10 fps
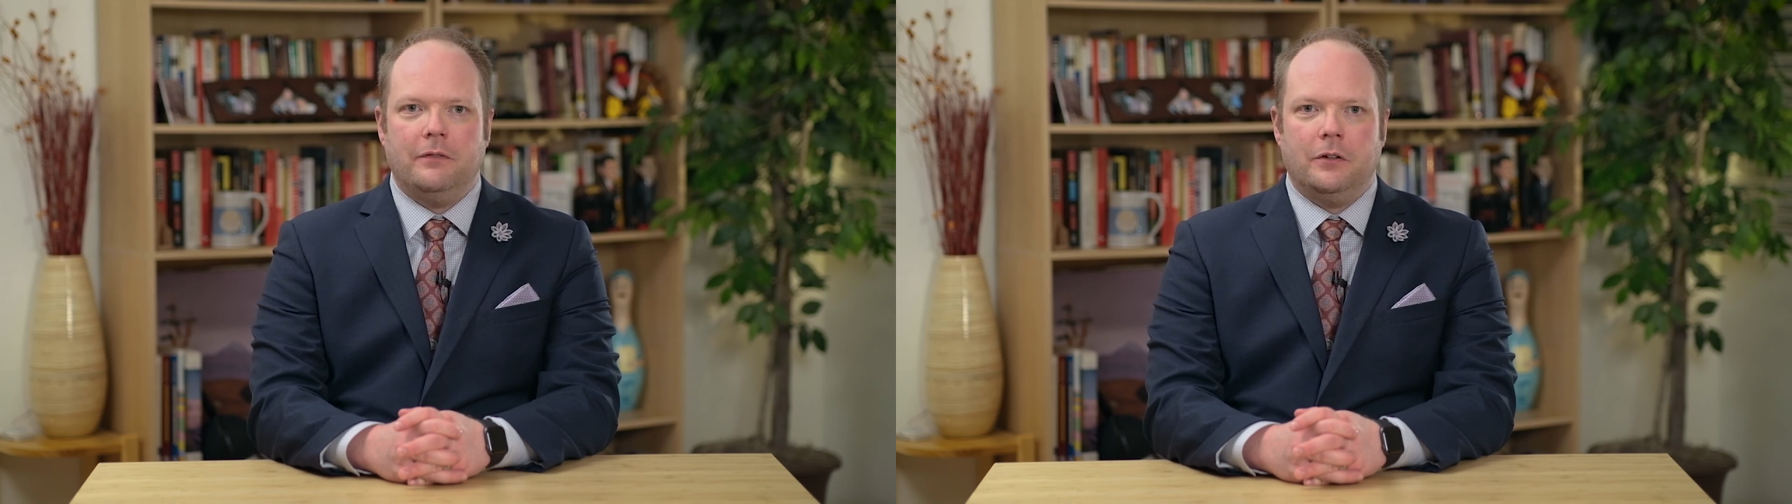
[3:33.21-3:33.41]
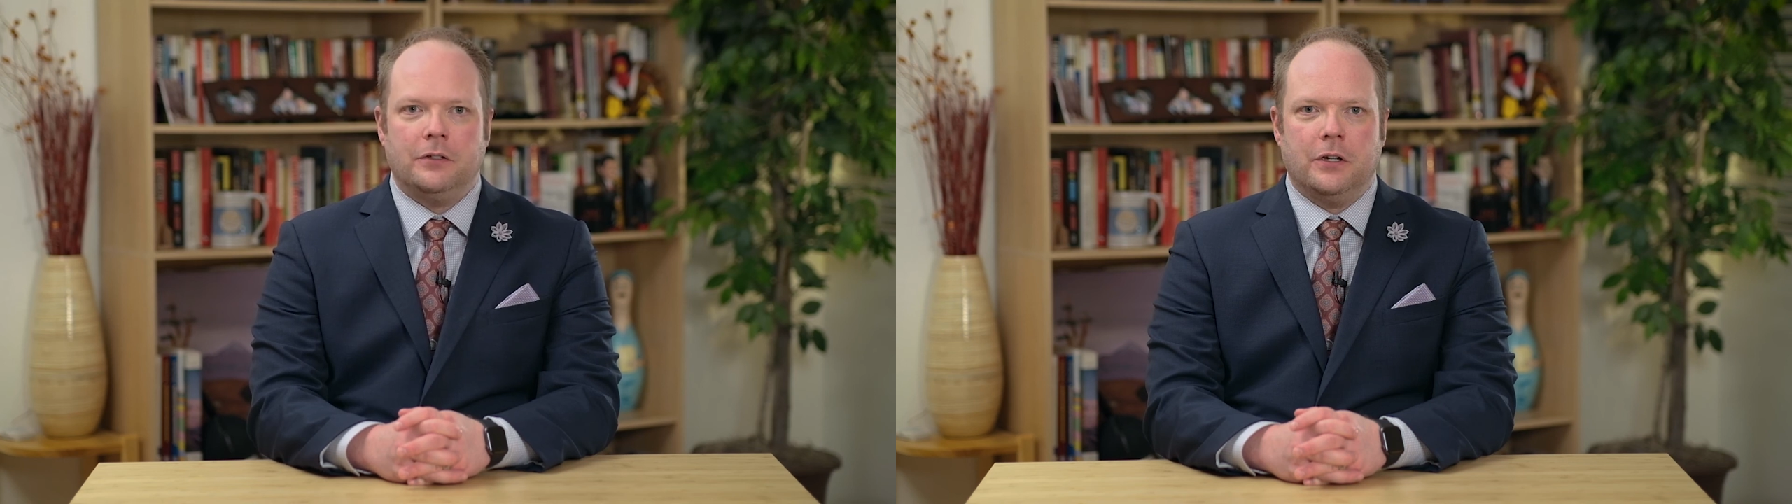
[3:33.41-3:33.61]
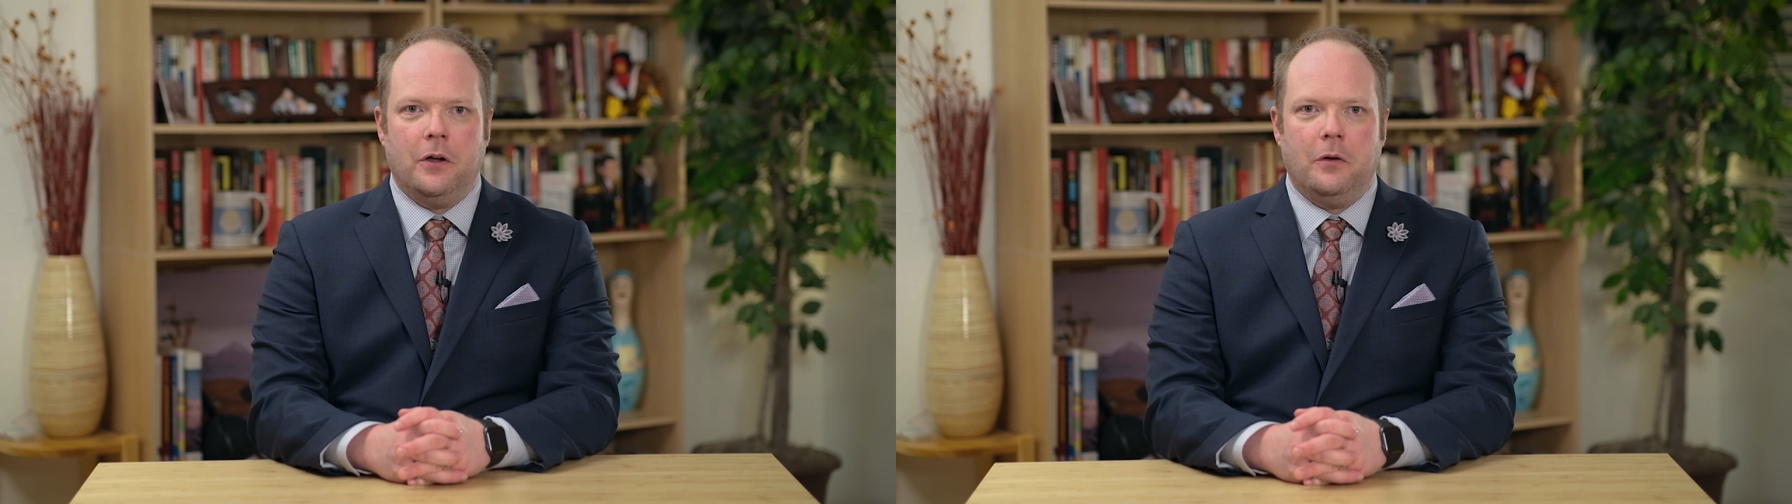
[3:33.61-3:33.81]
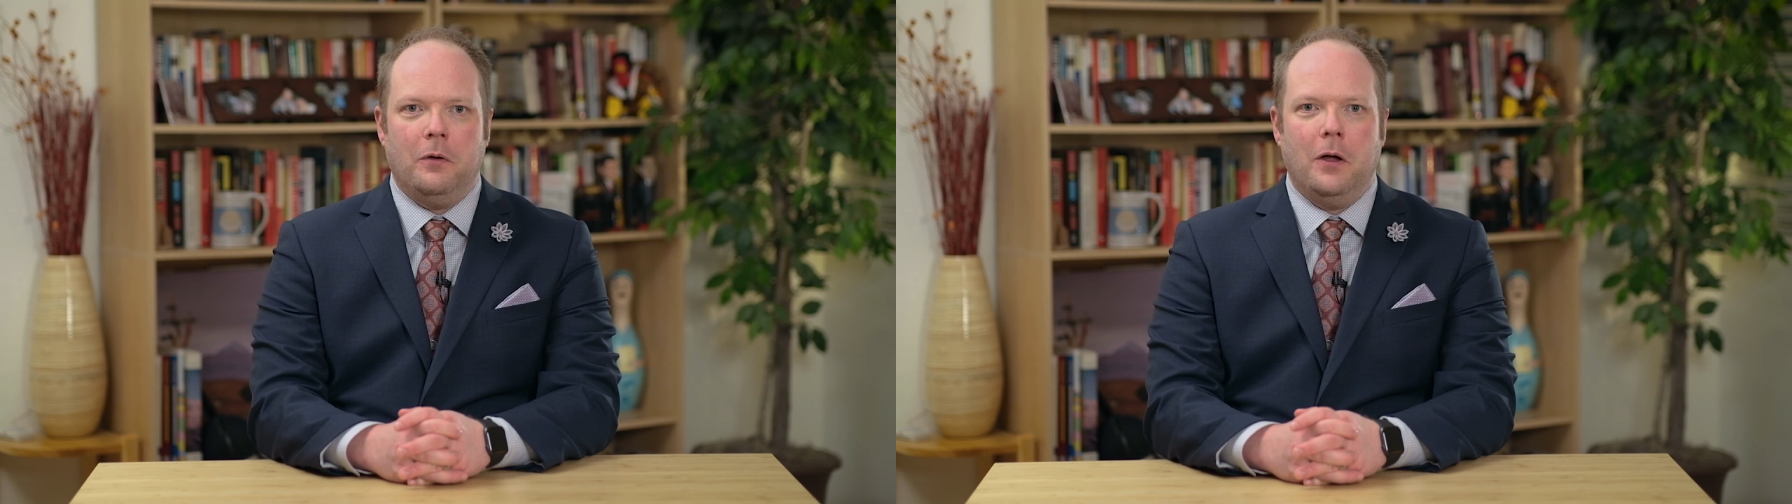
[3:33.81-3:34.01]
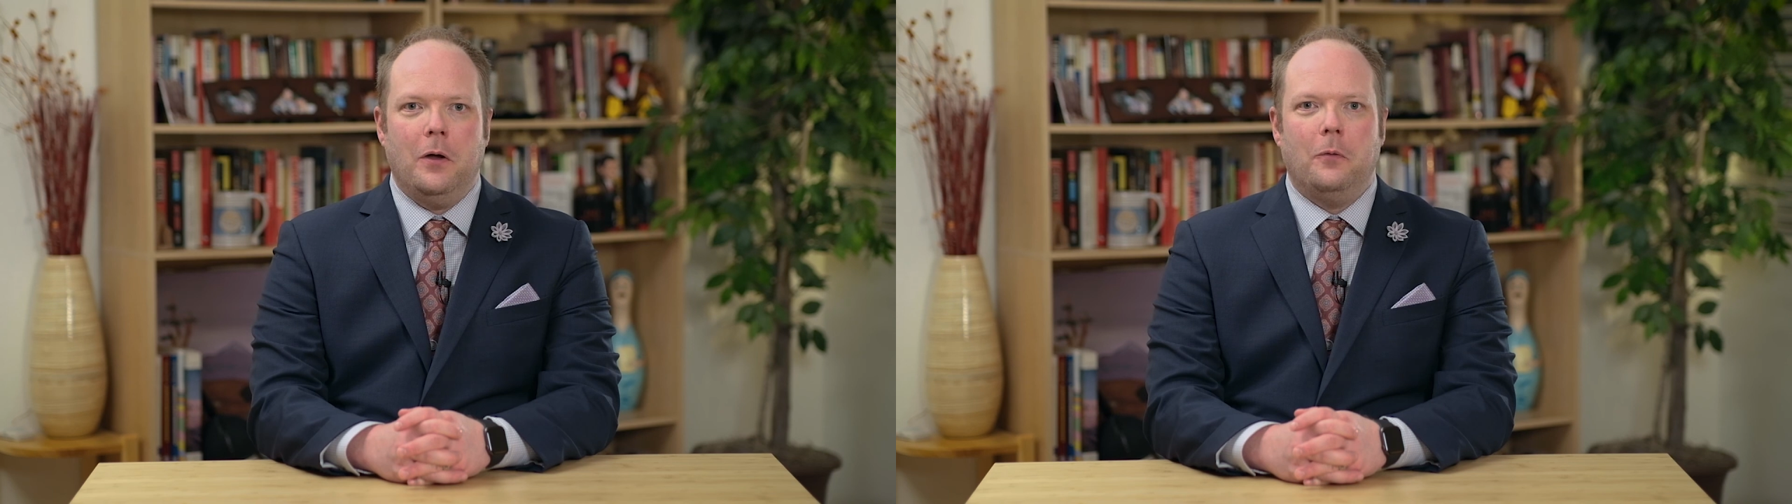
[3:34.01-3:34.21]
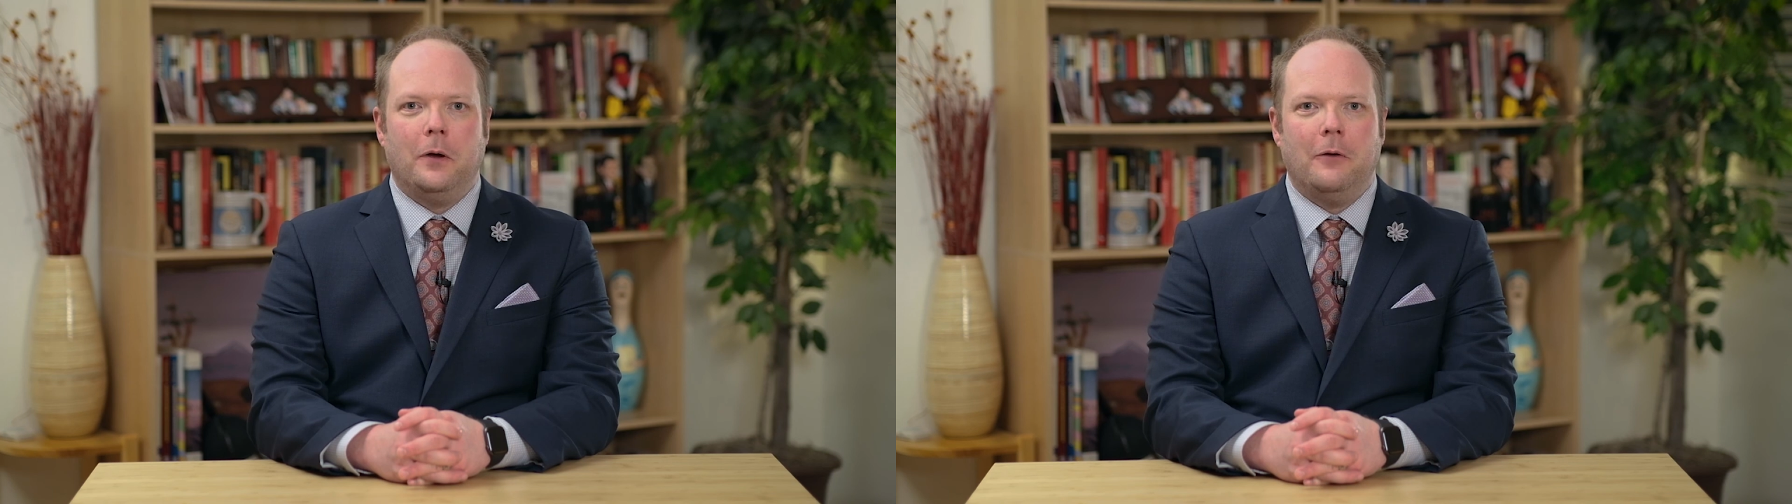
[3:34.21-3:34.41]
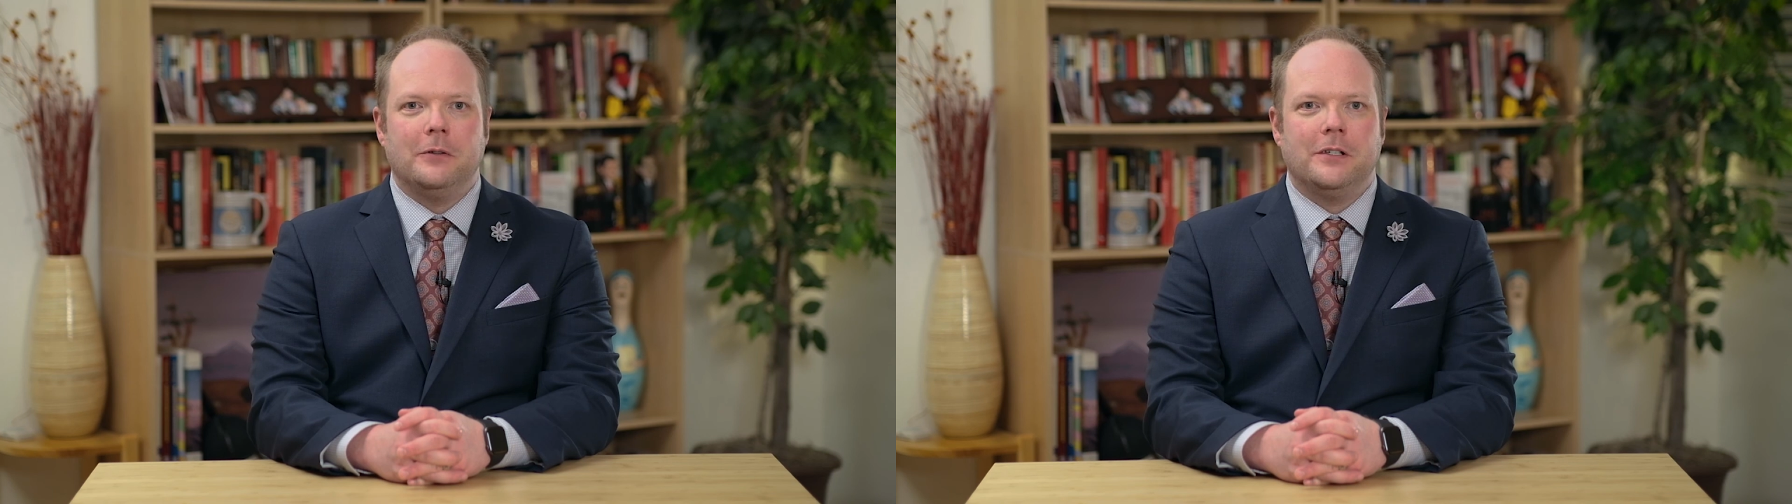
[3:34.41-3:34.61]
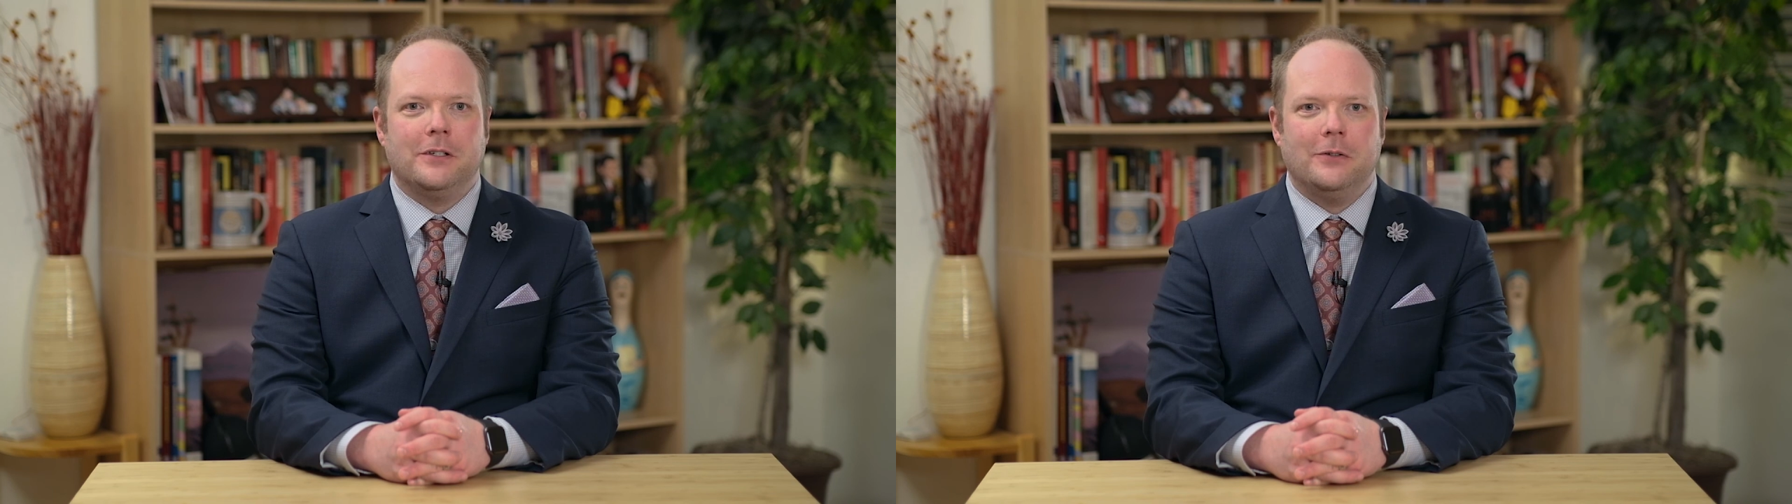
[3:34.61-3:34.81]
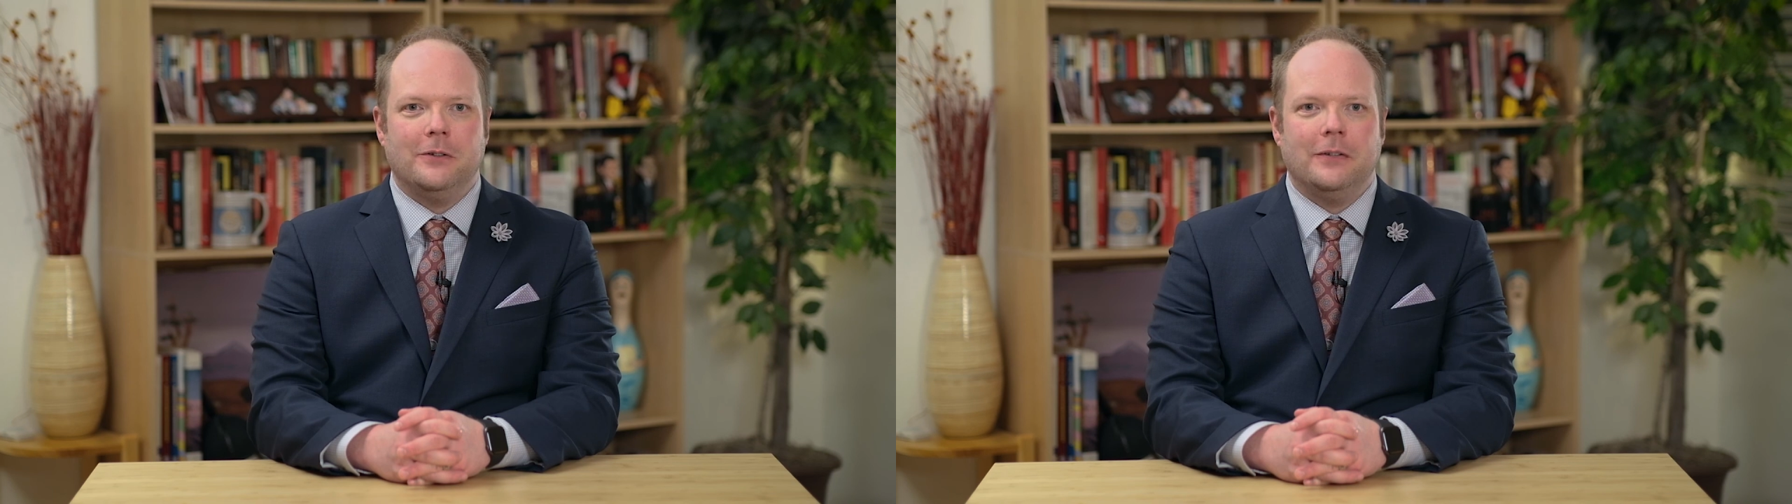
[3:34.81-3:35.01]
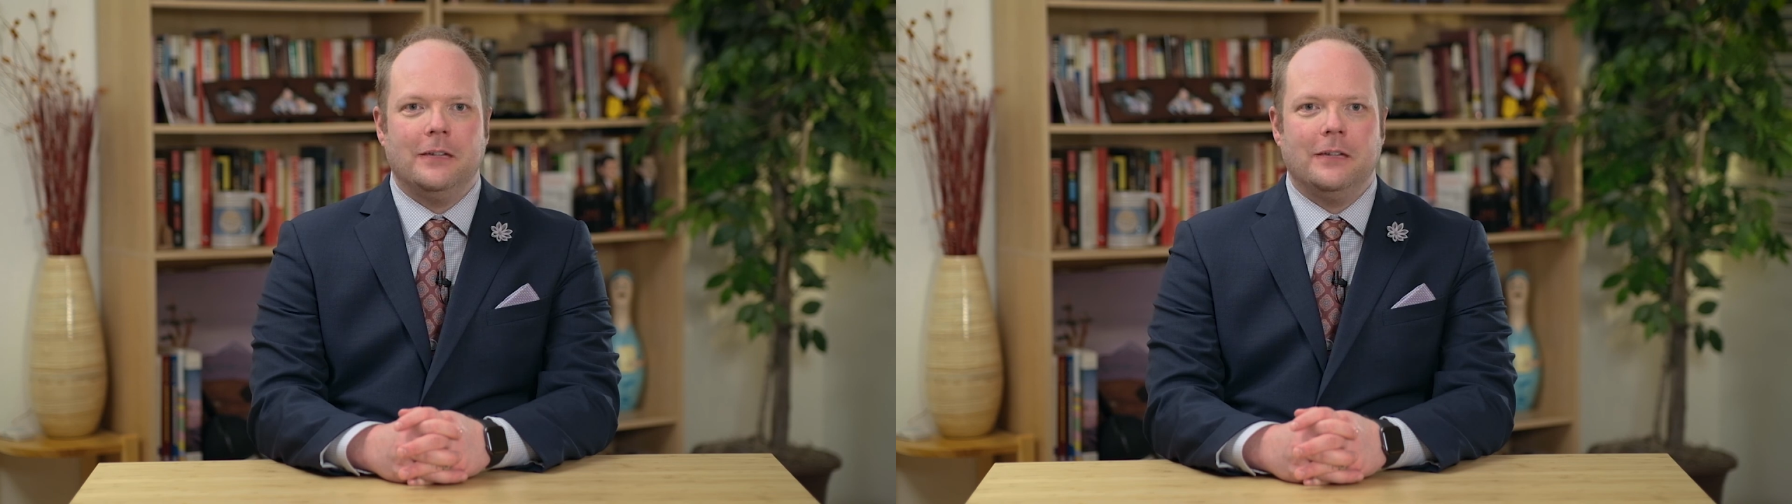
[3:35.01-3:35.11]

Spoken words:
years ago when I was a student,